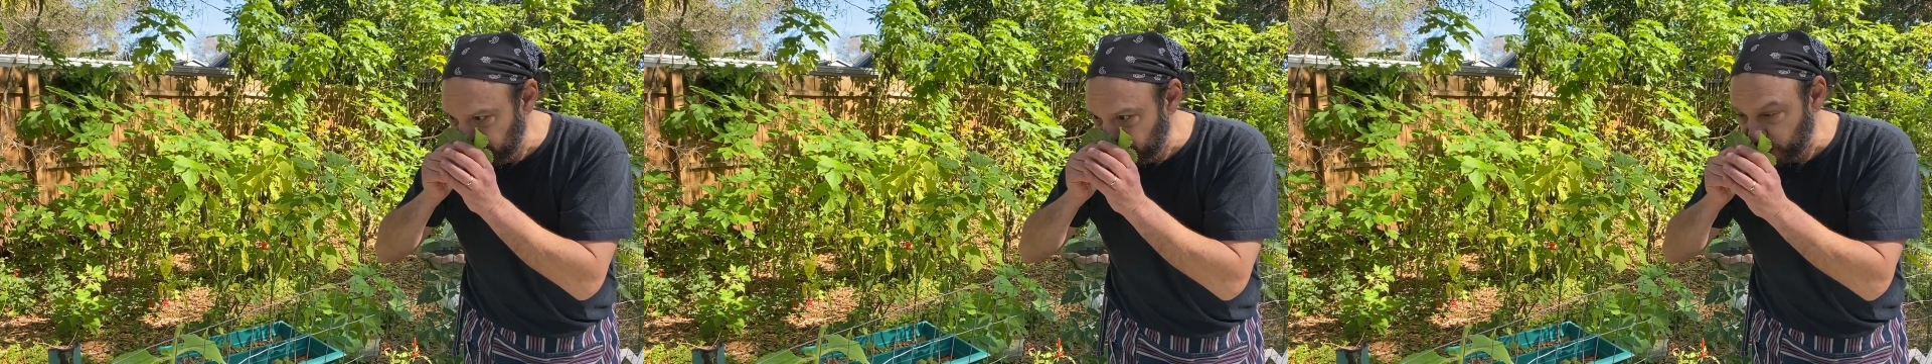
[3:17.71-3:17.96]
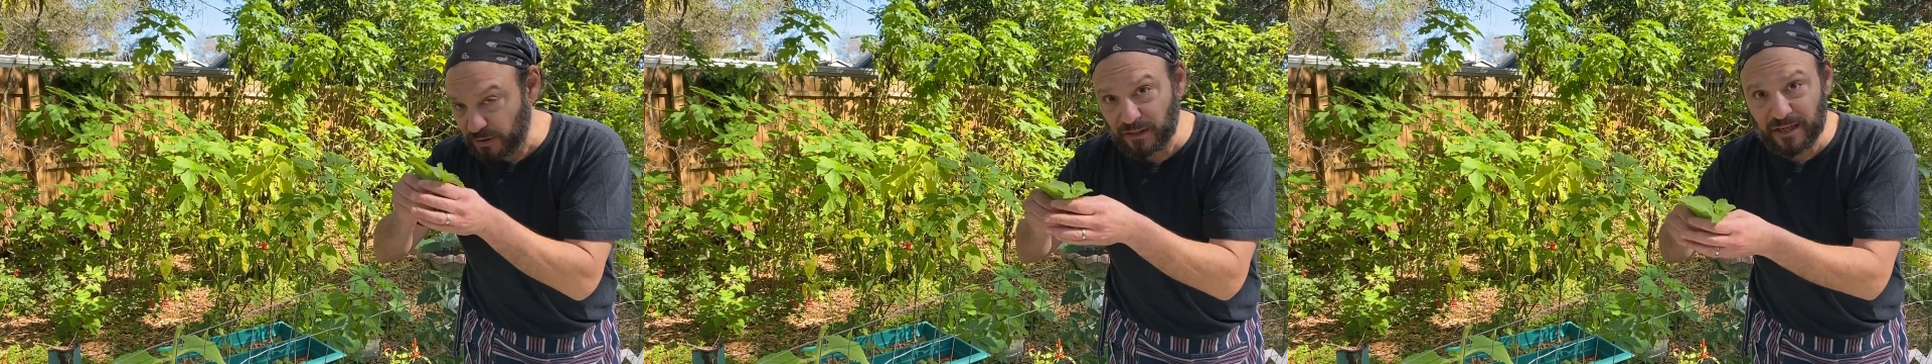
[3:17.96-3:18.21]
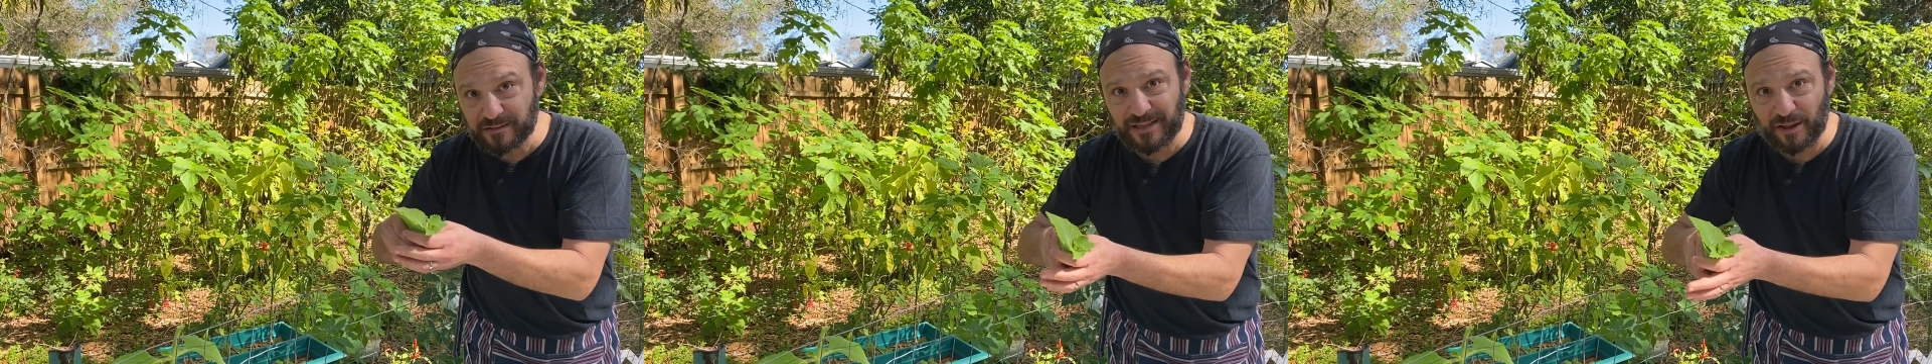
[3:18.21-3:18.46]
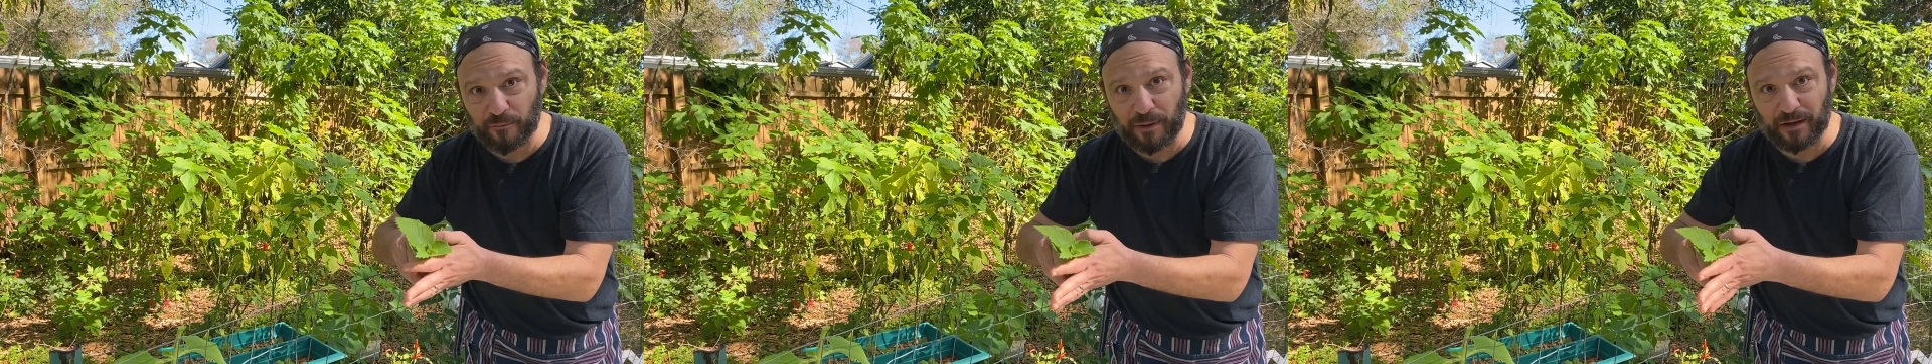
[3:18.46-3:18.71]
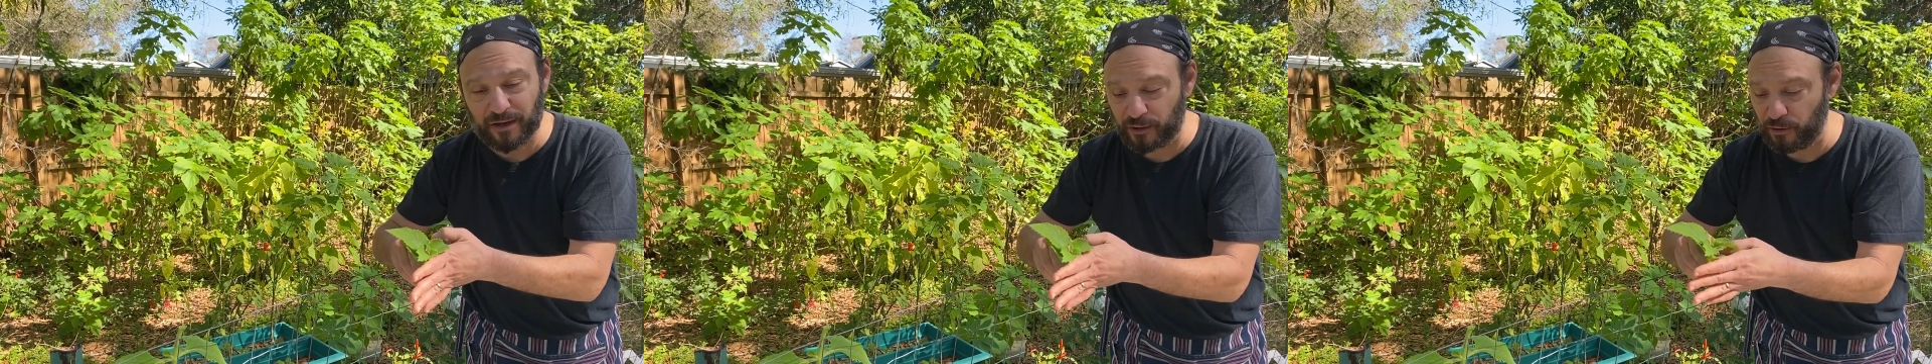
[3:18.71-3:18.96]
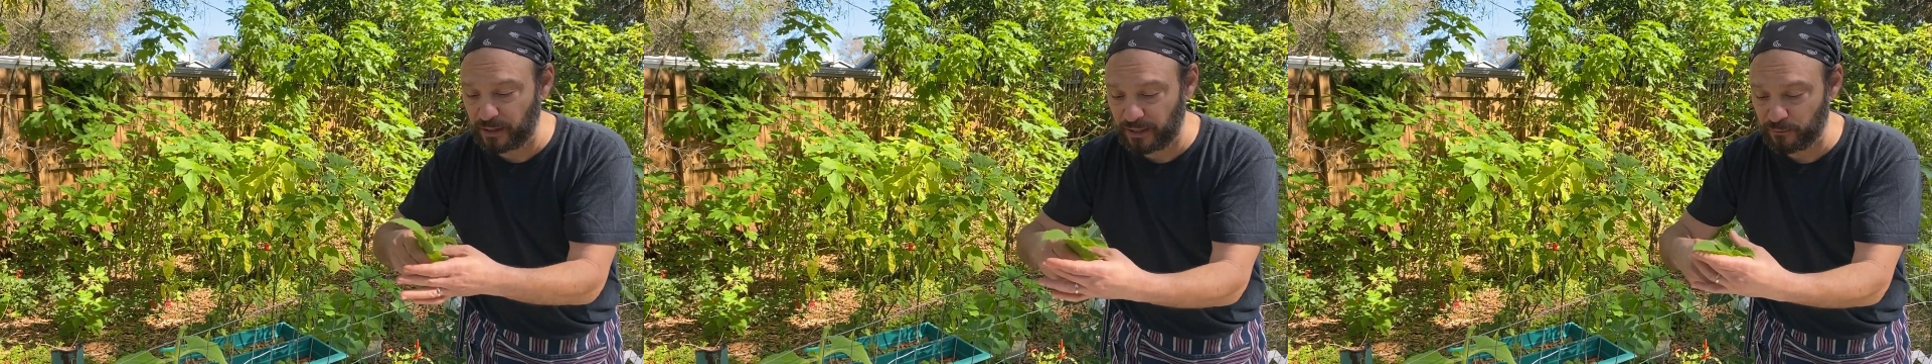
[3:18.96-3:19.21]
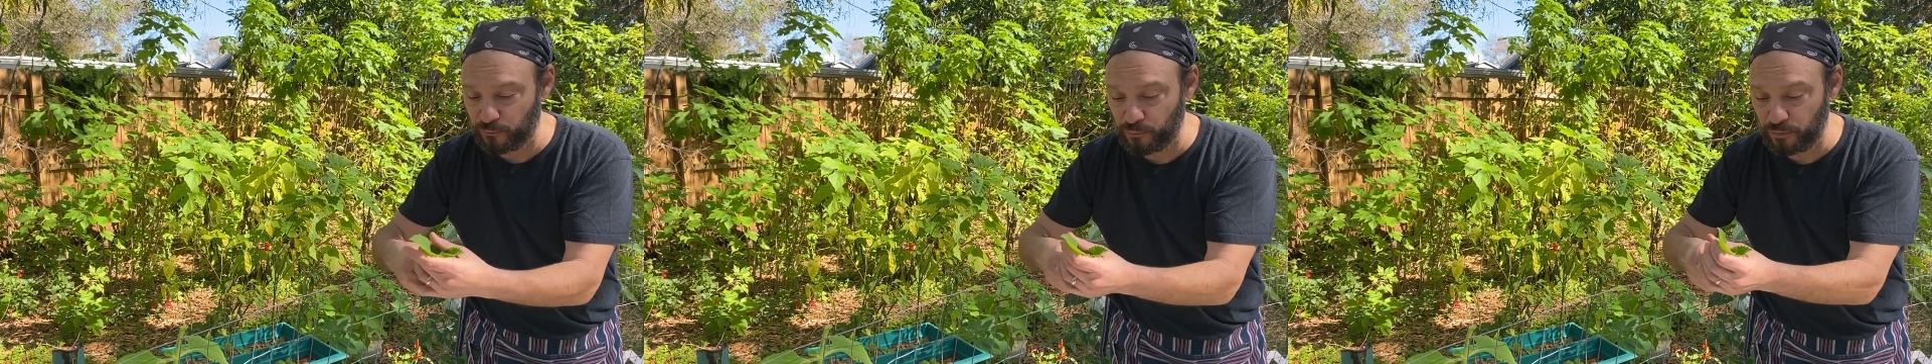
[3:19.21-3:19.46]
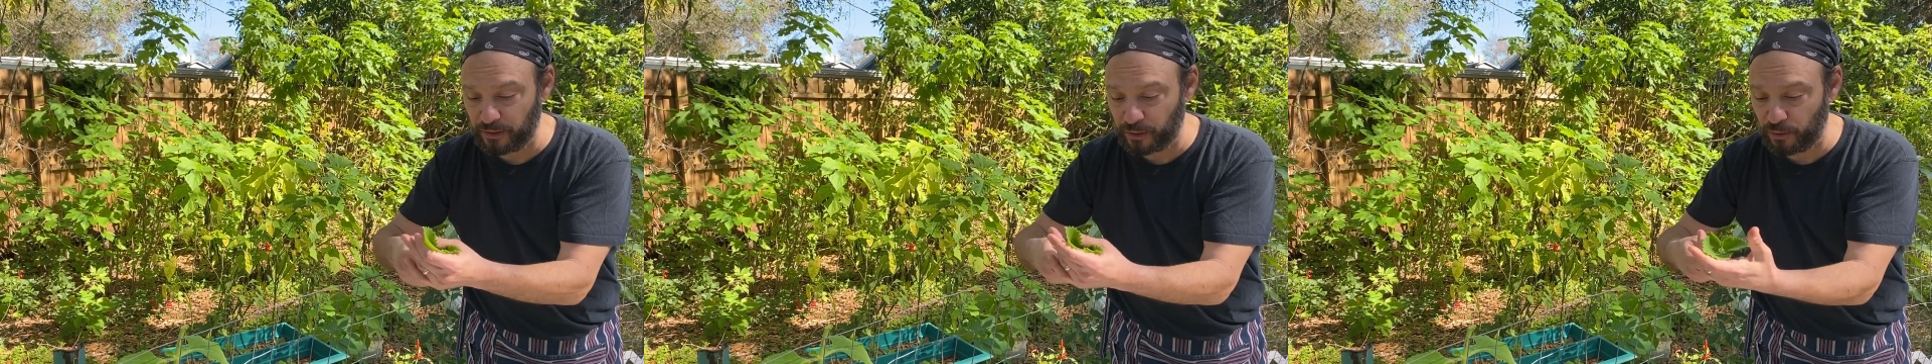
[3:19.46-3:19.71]
Just a lot of South American cooking is
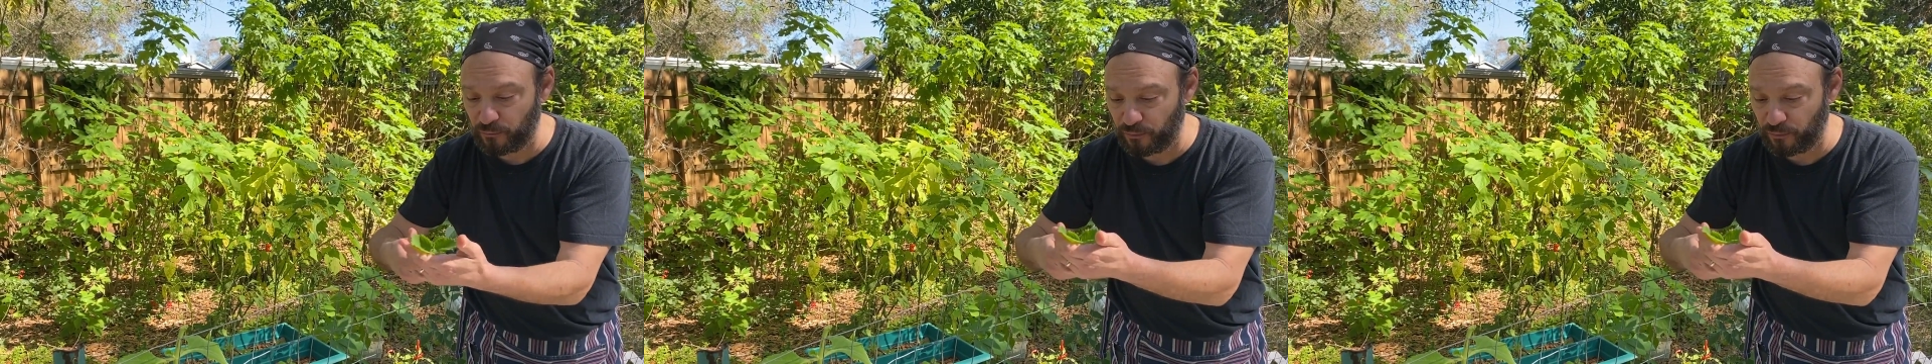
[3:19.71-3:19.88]
really good for